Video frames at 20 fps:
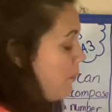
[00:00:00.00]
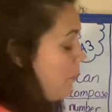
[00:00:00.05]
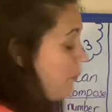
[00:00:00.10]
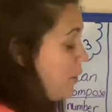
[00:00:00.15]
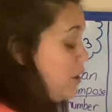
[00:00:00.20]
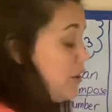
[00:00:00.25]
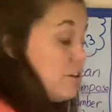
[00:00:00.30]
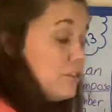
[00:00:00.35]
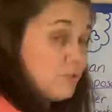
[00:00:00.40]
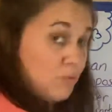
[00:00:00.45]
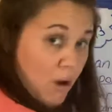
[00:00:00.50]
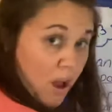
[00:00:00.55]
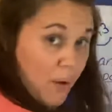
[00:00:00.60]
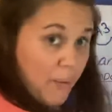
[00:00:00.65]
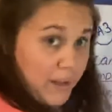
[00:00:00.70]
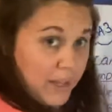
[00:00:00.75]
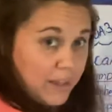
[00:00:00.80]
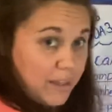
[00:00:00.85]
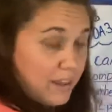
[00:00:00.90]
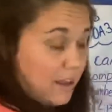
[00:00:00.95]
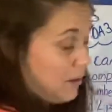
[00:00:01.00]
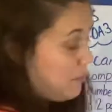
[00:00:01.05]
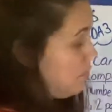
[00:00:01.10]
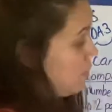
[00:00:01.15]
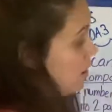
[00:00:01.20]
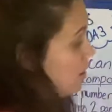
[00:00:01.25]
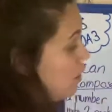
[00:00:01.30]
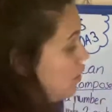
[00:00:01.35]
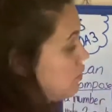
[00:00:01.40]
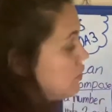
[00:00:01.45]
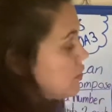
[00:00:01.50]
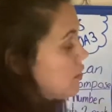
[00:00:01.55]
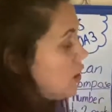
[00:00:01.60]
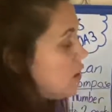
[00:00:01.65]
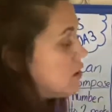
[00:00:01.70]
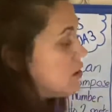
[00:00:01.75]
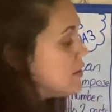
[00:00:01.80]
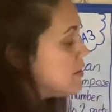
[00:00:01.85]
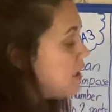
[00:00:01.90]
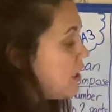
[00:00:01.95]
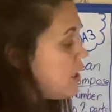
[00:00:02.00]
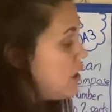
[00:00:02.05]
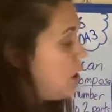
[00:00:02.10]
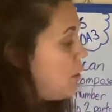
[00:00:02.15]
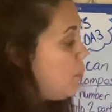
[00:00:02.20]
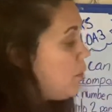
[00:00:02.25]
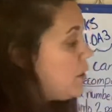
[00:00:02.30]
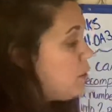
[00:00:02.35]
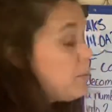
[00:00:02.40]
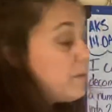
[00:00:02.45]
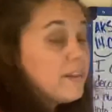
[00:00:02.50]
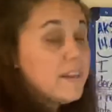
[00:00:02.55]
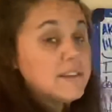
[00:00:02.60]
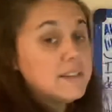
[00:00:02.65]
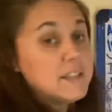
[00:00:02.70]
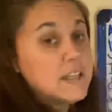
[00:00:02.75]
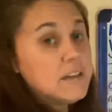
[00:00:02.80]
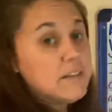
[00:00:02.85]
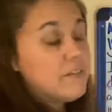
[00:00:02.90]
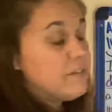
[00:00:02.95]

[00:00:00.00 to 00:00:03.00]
when you're drawing them, you start just like you would with a 10